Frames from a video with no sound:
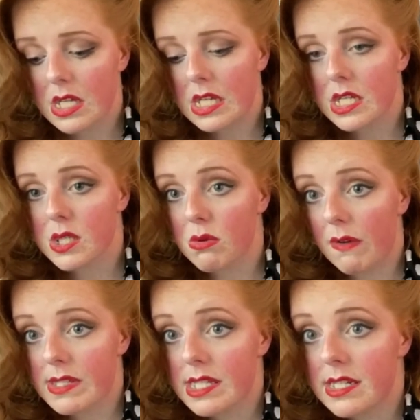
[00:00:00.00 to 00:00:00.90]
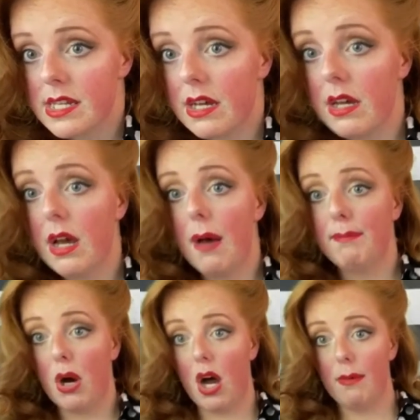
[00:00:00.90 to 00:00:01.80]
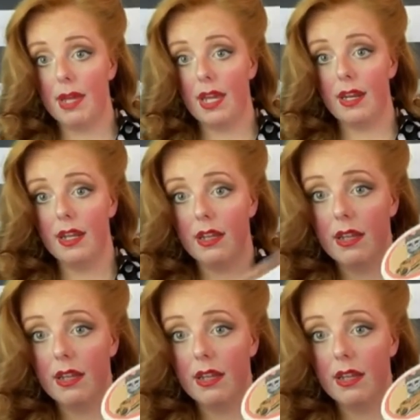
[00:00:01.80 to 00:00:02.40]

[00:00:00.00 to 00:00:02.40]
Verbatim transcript: Suavecita pomade